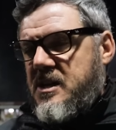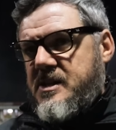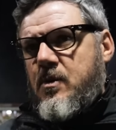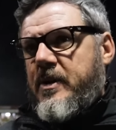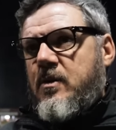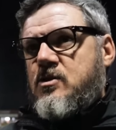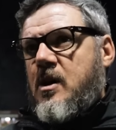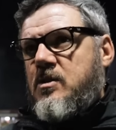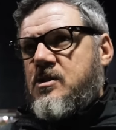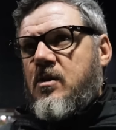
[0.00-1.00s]
He's out now.
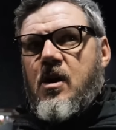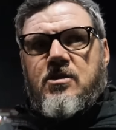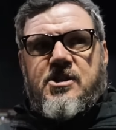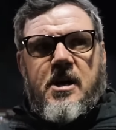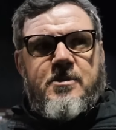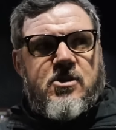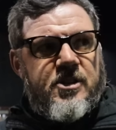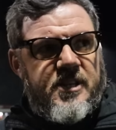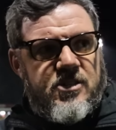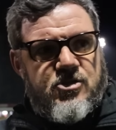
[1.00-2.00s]
He's out long term. He's got
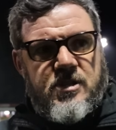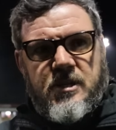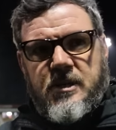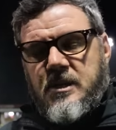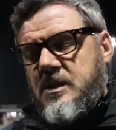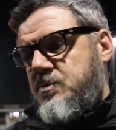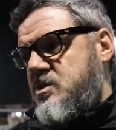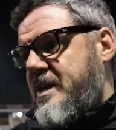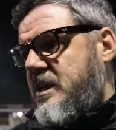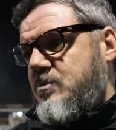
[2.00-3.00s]
a knee injury. We
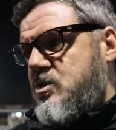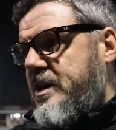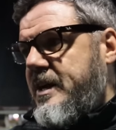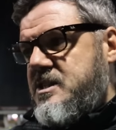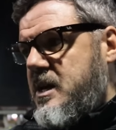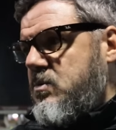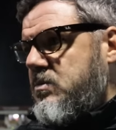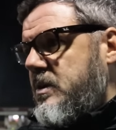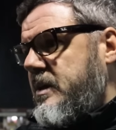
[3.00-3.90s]
scanned him today. He's out.